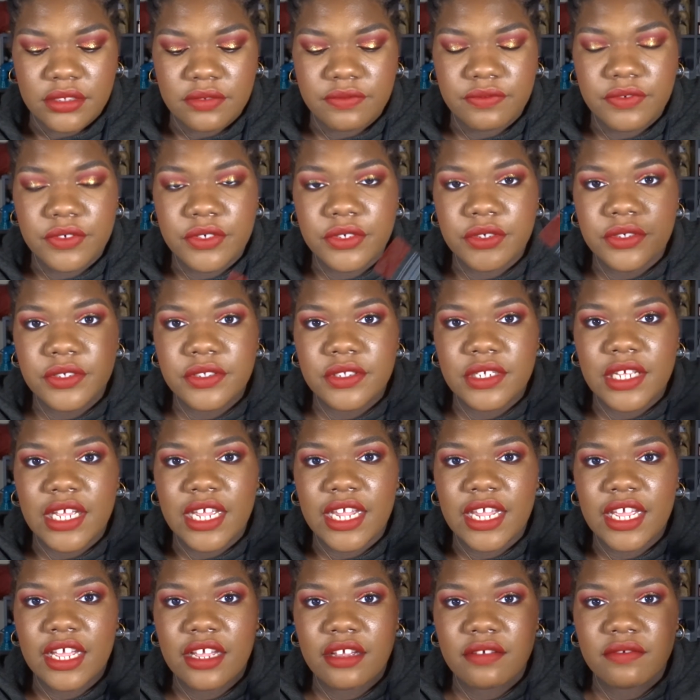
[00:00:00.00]
First, I
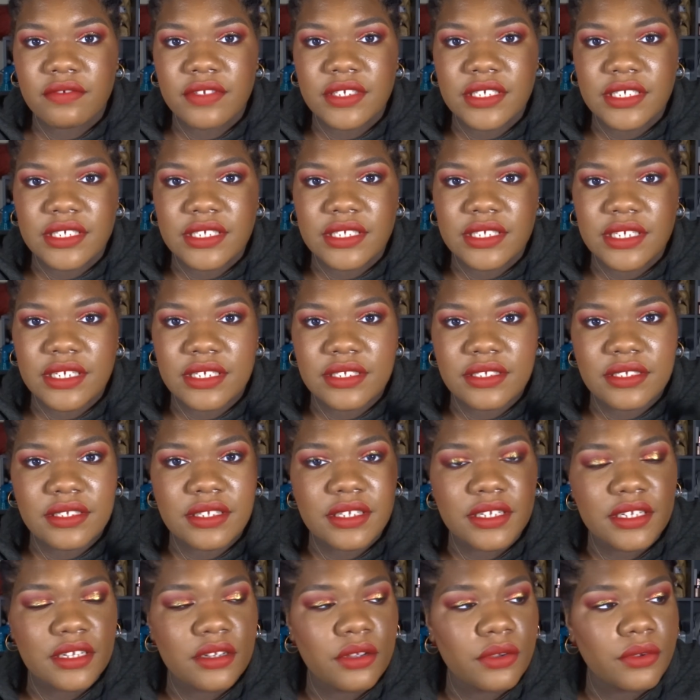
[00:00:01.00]
have this Sleek